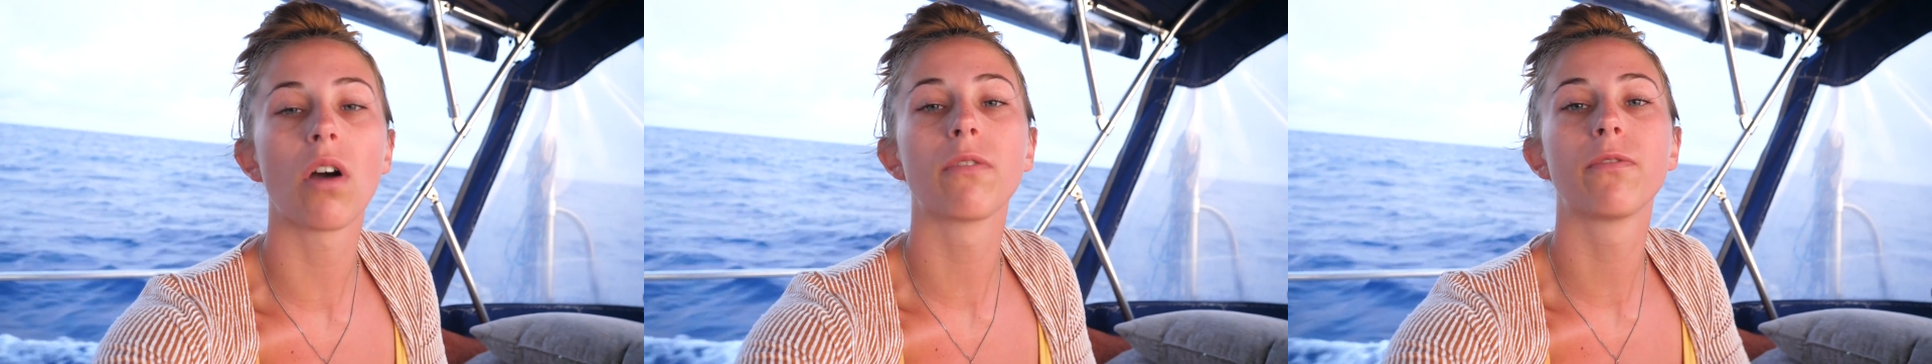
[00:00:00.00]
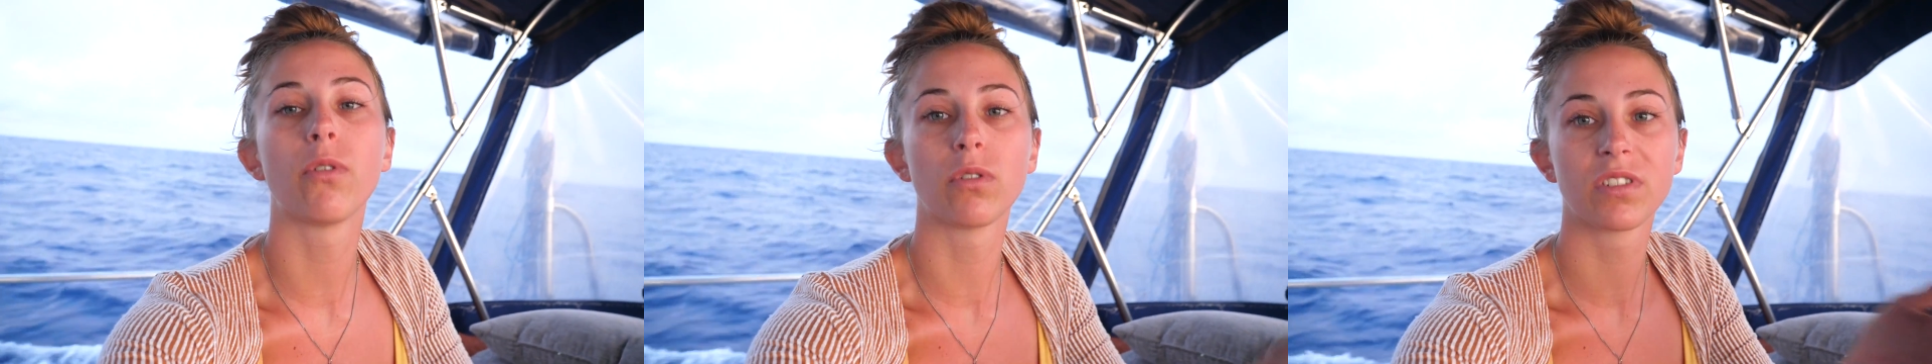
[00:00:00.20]

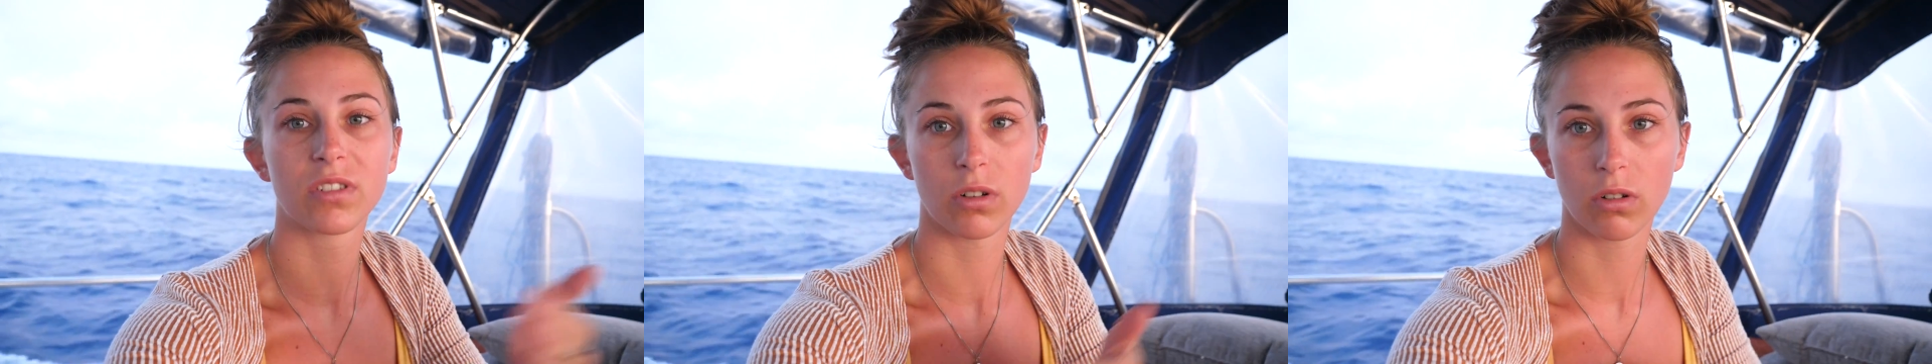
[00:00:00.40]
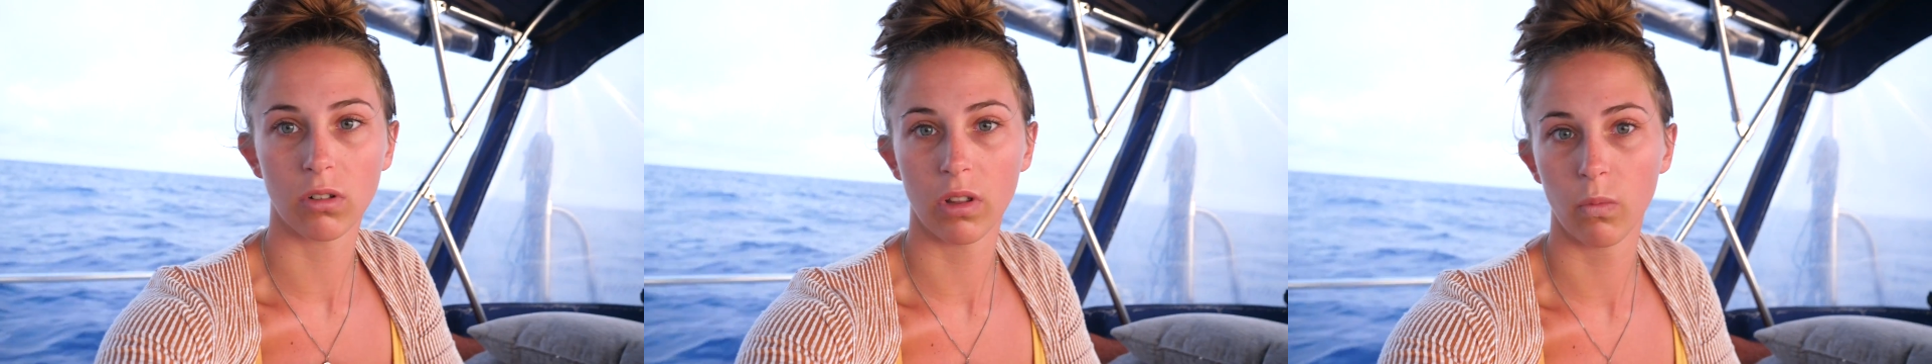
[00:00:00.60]
full
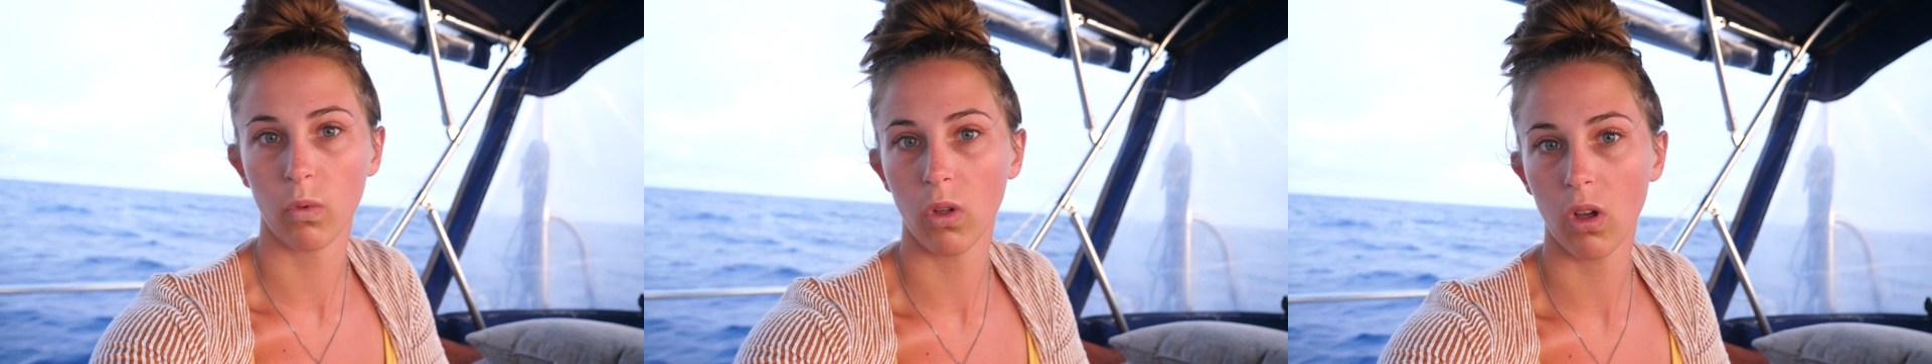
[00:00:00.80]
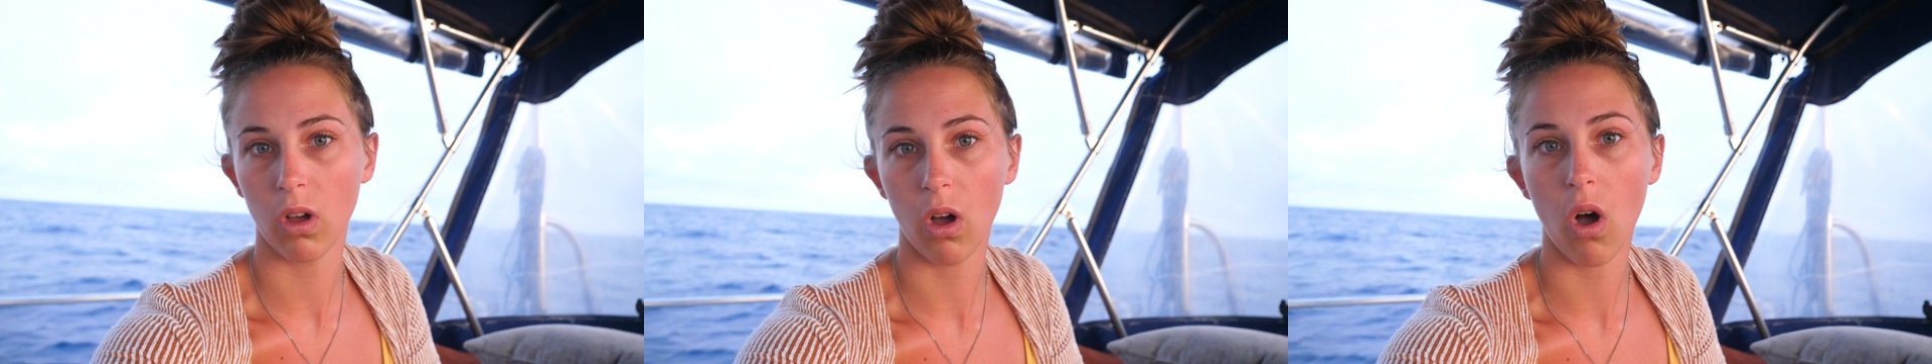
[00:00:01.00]
circle and
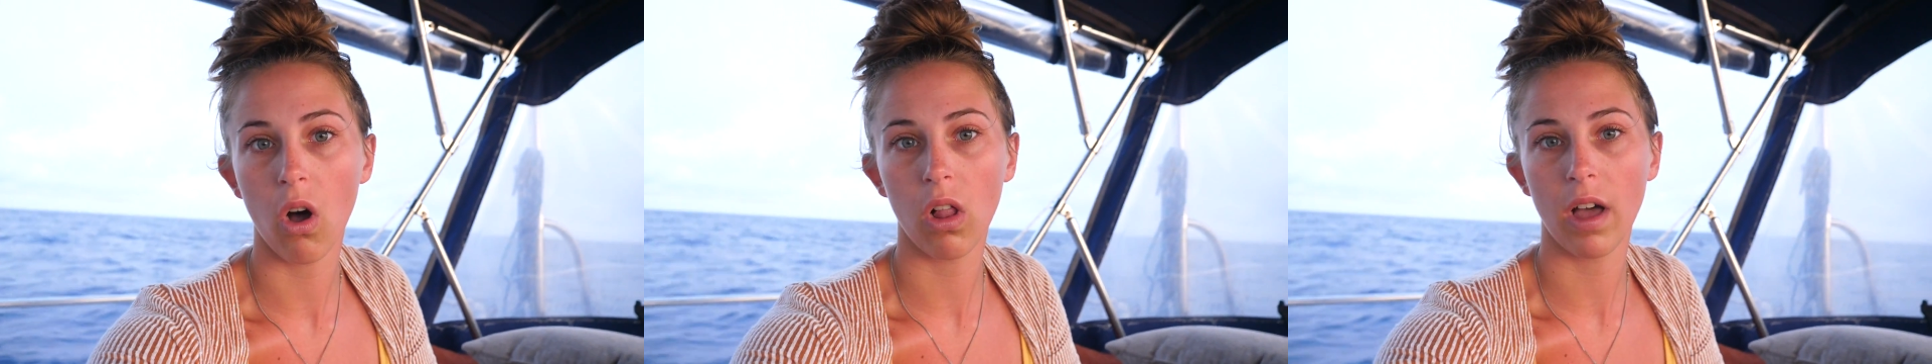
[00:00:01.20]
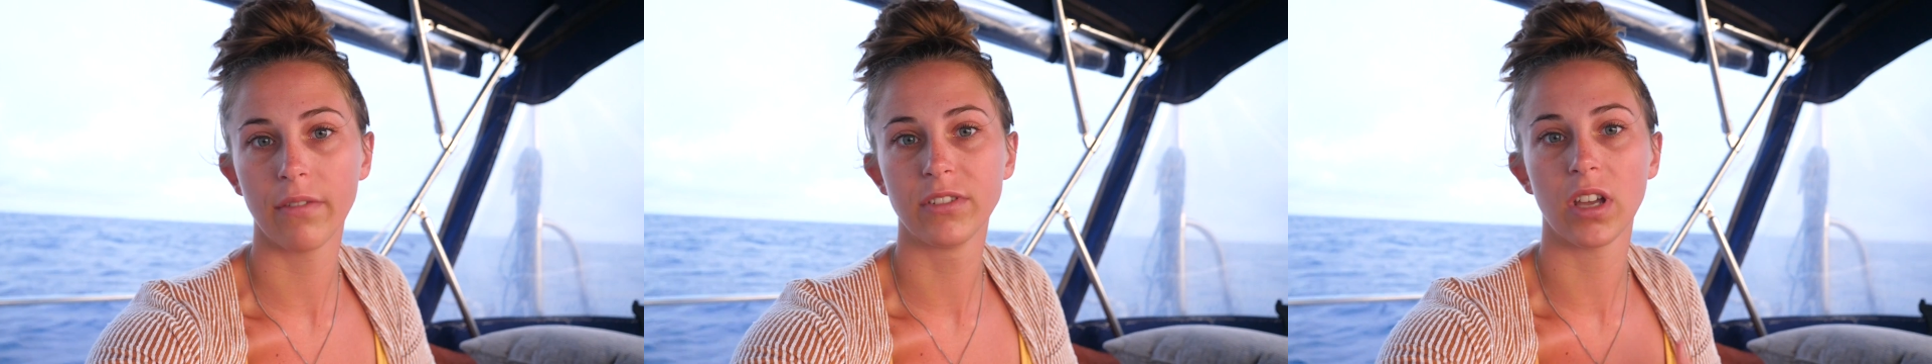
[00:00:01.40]
we'll
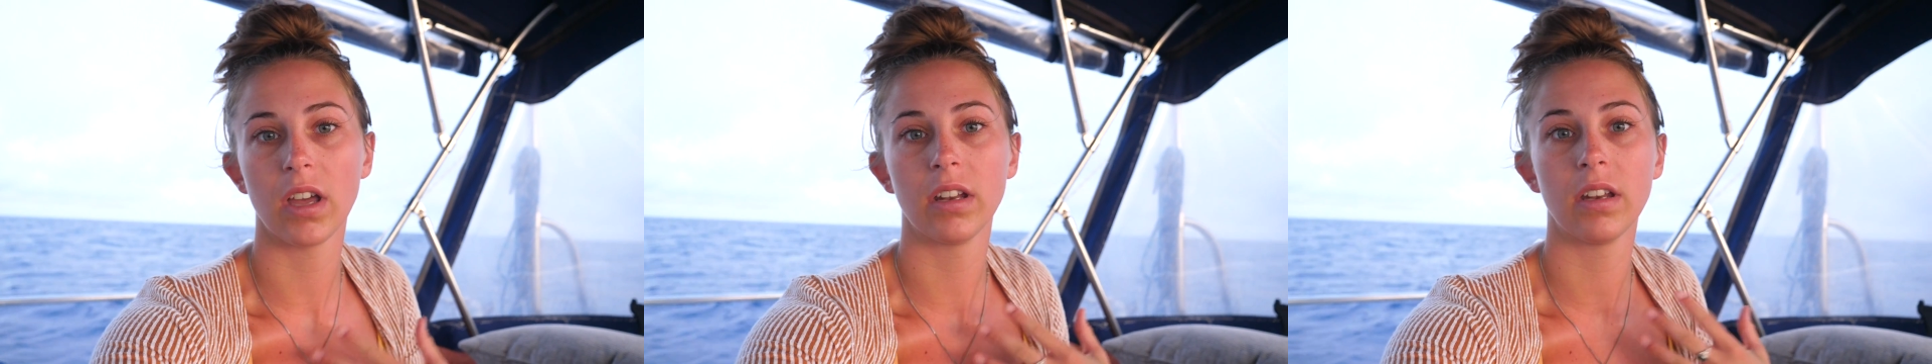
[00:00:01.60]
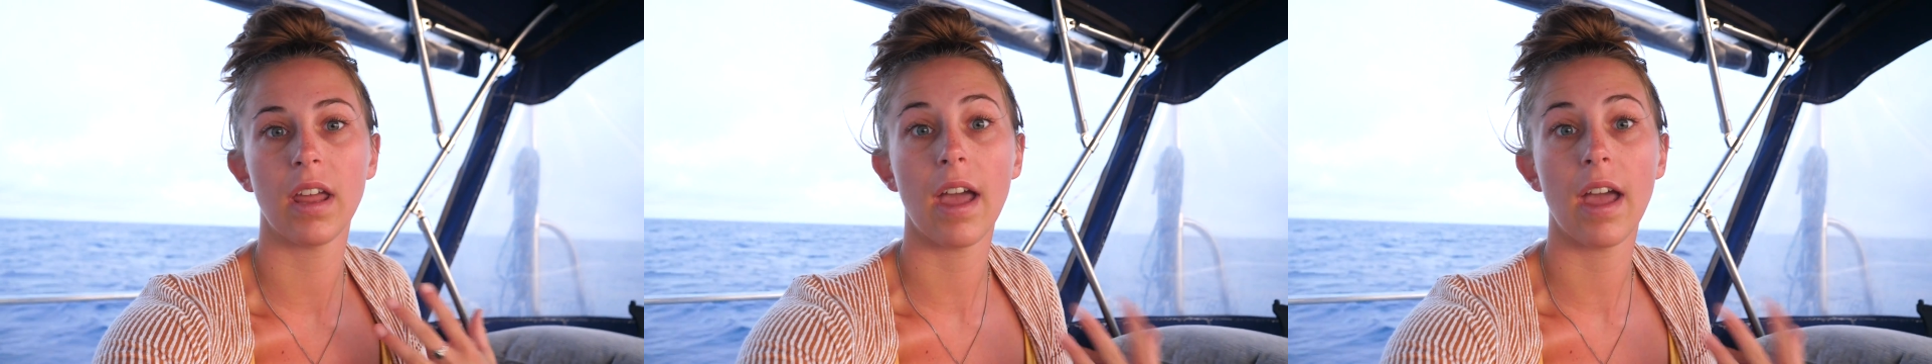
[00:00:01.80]
all have done